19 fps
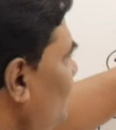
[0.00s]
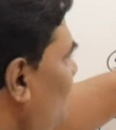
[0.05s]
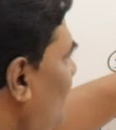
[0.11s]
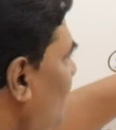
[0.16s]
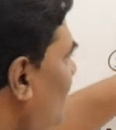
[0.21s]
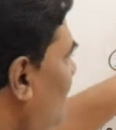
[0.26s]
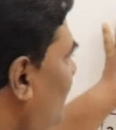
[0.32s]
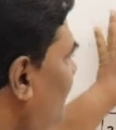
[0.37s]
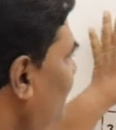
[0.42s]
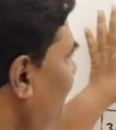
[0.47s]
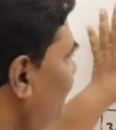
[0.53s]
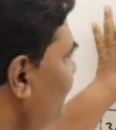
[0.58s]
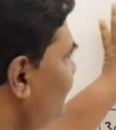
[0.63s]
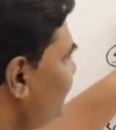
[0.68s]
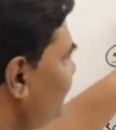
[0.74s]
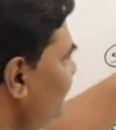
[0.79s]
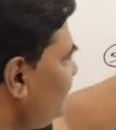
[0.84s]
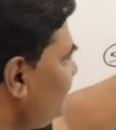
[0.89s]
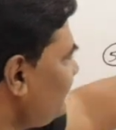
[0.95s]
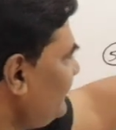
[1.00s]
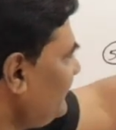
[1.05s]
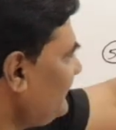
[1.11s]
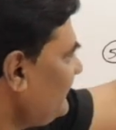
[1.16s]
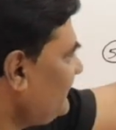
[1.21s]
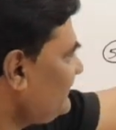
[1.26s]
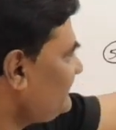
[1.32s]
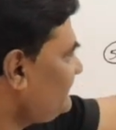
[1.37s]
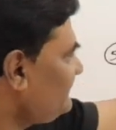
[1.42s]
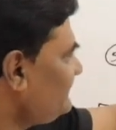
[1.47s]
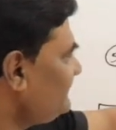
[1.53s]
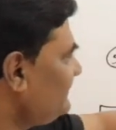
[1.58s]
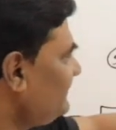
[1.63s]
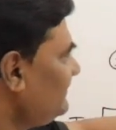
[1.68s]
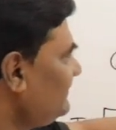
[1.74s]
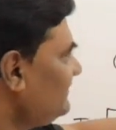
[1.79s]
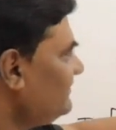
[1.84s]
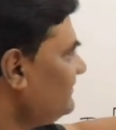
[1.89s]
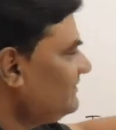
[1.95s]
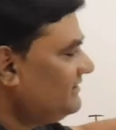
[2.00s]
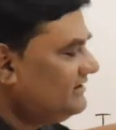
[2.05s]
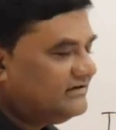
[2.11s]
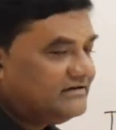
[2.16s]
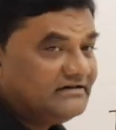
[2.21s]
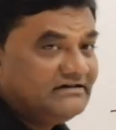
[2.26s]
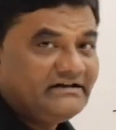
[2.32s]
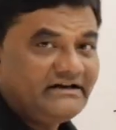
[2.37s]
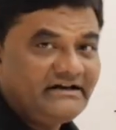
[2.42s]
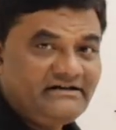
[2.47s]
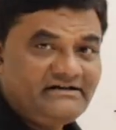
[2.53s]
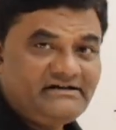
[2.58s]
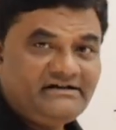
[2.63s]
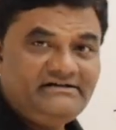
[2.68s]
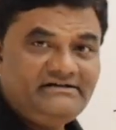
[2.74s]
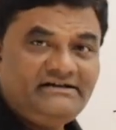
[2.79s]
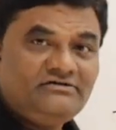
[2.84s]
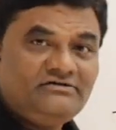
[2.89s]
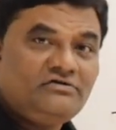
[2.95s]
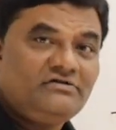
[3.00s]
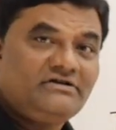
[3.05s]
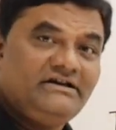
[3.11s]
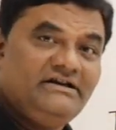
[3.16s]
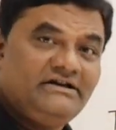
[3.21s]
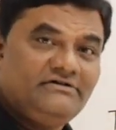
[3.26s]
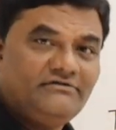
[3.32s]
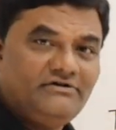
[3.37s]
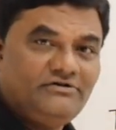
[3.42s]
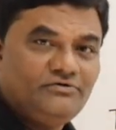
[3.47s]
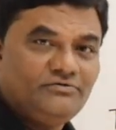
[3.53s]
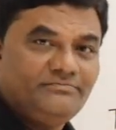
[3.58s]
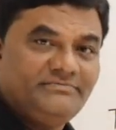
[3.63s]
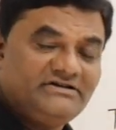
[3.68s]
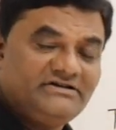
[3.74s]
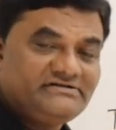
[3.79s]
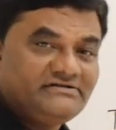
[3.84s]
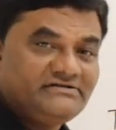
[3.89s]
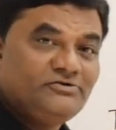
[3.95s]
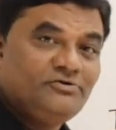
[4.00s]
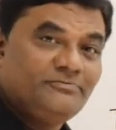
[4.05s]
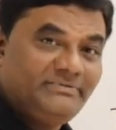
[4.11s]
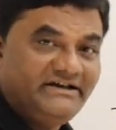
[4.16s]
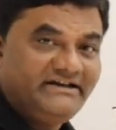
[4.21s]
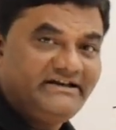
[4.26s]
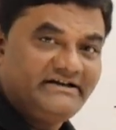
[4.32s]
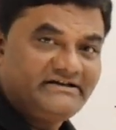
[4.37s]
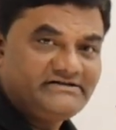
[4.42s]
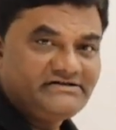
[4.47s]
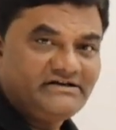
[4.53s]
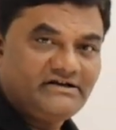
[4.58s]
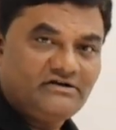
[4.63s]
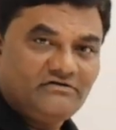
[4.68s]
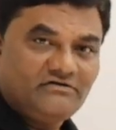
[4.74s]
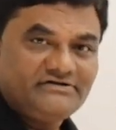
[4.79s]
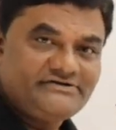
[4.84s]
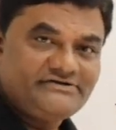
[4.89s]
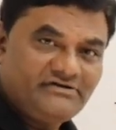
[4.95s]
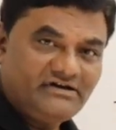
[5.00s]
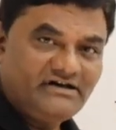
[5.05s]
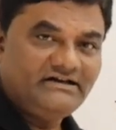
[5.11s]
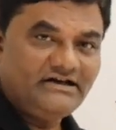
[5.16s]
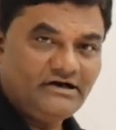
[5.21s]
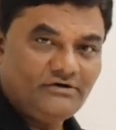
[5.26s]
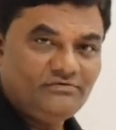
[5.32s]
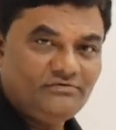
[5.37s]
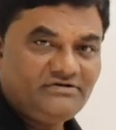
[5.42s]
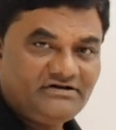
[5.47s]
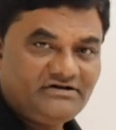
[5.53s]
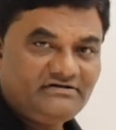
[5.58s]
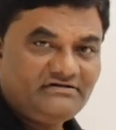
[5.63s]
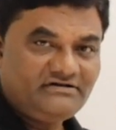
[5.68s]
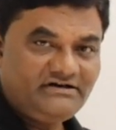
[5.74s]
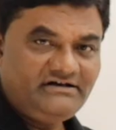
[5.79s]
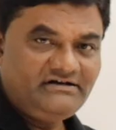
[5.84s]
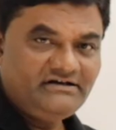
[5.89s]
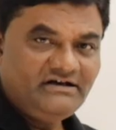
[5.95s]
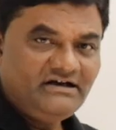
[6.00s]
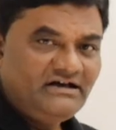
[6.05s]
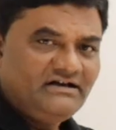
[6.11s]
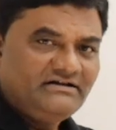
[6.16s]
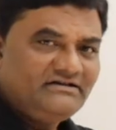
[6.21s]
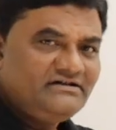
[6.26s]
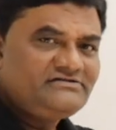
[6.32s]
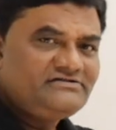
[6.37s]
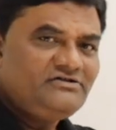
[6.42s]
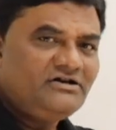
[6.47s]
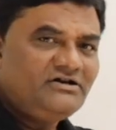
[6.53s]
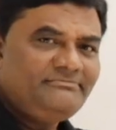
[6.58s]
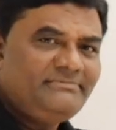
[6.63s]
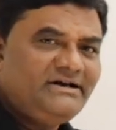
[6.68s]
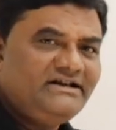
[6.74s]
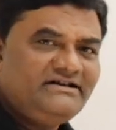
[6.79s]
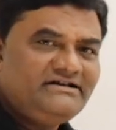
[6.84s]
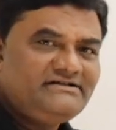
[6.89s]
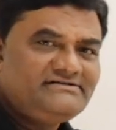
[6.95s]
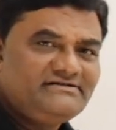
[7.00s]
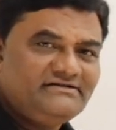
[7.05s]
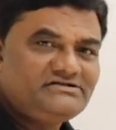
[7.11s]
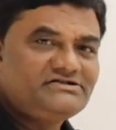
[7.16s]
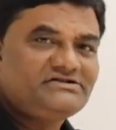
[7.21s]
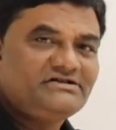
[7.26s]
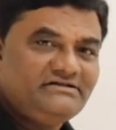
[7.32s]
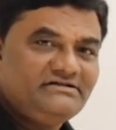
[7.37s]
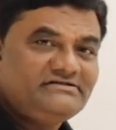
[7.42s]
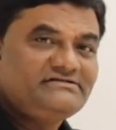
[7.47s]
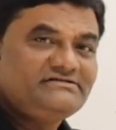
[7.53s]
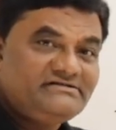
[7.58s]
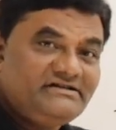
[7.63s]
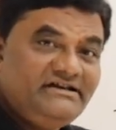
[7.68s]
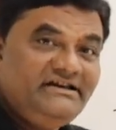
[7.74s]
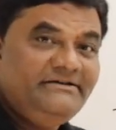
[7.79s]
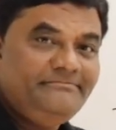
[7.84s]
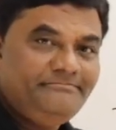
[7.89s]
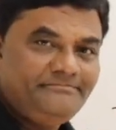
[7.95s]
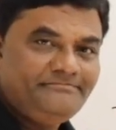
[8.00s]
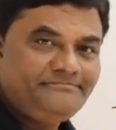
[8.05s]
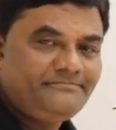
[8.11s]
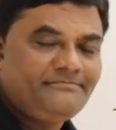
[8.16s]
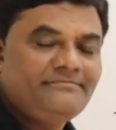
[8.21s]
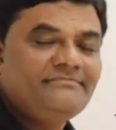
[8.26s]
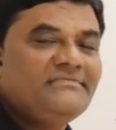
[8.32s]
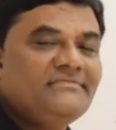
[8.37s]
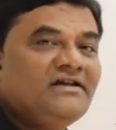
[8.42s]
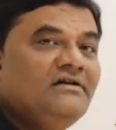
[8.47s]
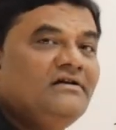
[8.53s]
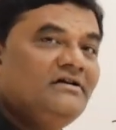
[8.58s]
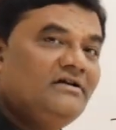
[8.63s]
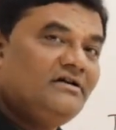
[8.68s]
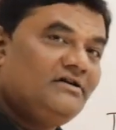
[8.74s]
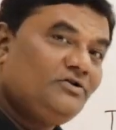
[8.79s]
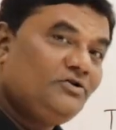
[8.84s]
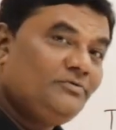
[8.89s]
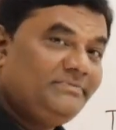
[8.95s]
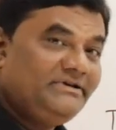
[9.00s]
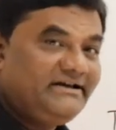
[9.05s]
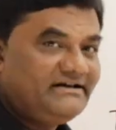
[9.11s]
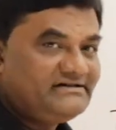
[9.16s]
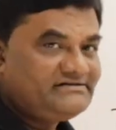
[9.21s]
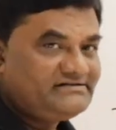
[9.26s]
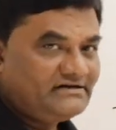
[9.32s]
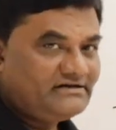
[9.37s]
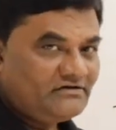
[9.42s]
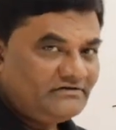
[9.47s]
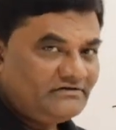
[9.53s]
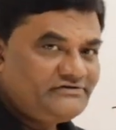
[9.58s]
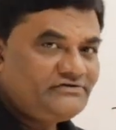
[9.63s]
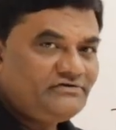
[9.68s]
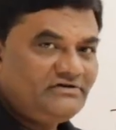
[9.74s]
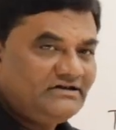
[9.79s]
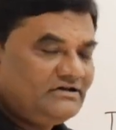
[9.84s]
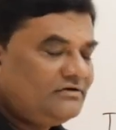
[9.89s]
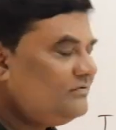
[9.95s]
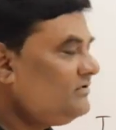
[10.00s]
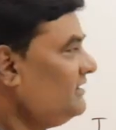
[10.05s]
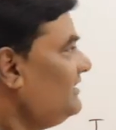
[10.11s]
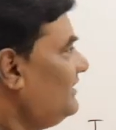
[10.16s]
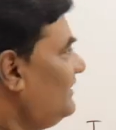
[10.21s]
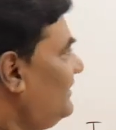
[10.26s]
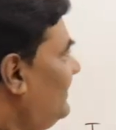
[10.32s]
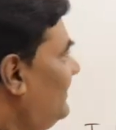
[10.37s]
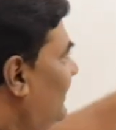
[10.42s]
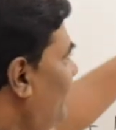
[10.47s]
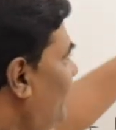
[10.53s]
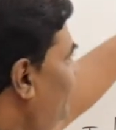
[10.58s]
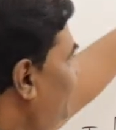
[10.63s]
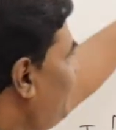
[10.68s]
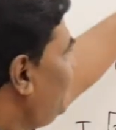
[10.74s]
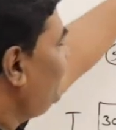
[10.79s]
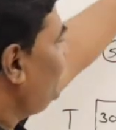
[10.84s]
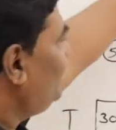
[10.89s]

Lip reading: to all its descendants. Greater than or equal to means duplicates are also allowed, right? This is not binary search tree, this is heap. Duplicates are also allowed. Every